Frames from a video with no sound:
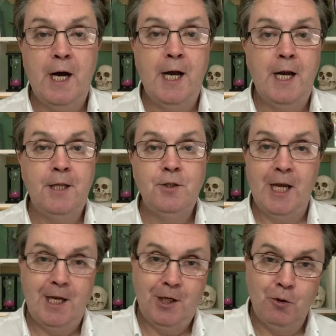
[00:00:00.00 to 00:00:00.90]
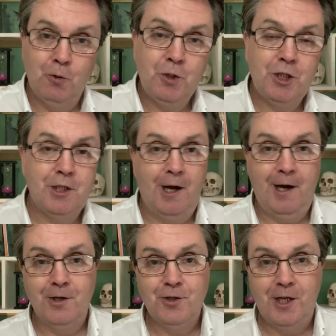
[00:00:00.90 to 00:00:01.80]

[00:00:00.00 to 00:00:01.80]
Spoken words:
and you get your gold stars,